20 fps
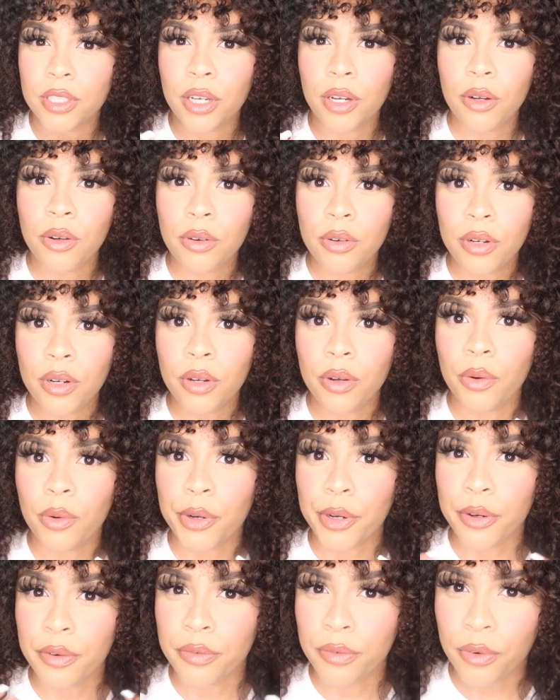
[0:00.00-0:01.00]
tone
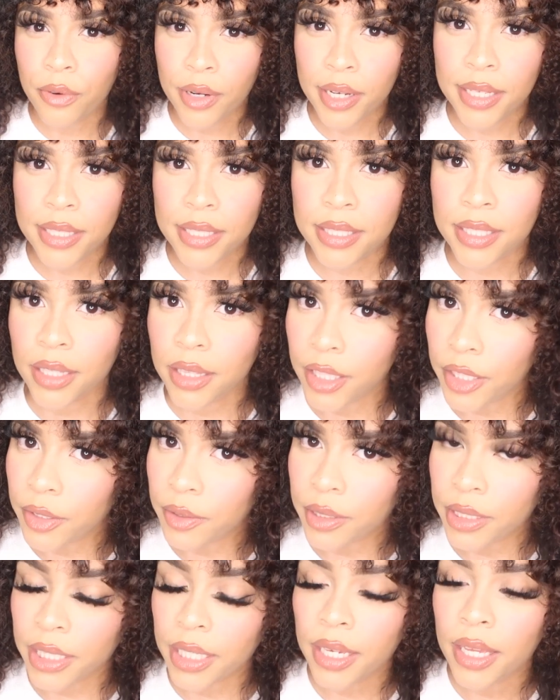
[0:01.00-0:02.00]
or your voice,
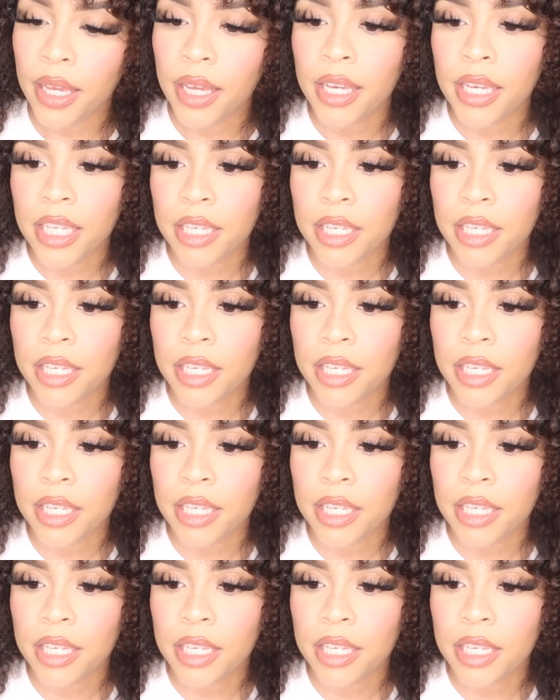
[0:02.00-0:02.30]
literally,